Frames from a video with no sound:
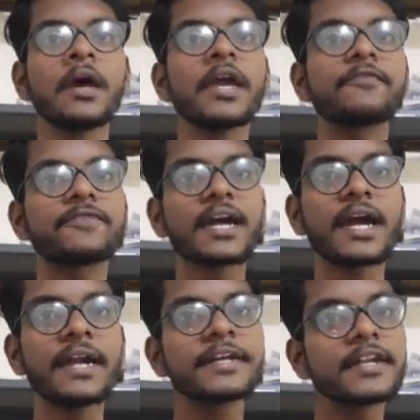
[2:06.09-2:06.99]
if the
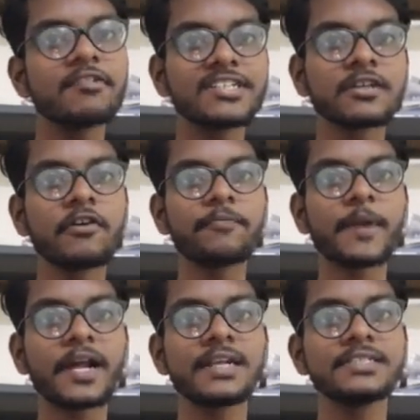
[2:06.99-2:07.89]
continuation of
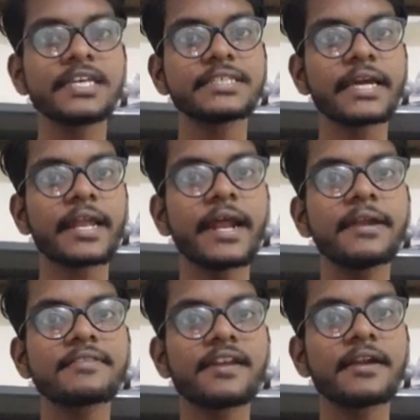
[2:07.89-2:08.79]
pregnancy is a
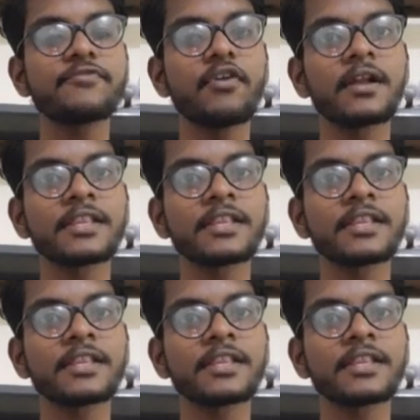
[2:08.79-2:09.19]
great threat for